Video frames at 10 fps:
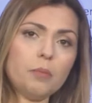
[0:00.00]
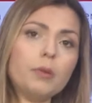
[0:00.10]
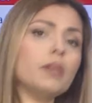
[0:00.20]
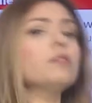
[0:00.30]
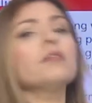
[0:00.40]

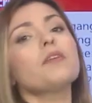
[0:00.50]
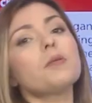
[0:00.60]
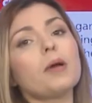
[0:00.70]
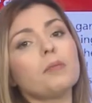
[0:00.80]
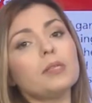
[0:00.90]
but there
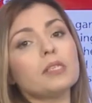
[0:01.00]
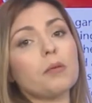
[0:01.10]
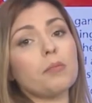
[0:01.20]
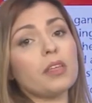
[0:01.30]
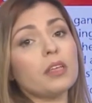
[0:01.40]
might be
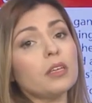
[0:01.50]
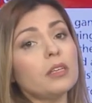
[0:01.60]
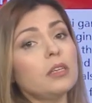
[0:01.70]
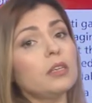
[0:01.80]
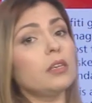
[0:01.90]
something
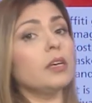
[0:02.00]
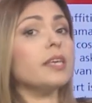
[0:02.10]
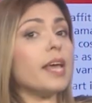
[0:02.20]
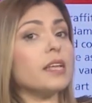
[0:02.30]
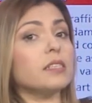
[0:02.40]

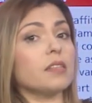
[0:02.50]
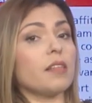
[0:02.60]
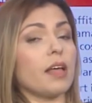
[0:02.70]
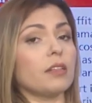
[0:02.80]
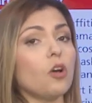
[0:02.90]
against that,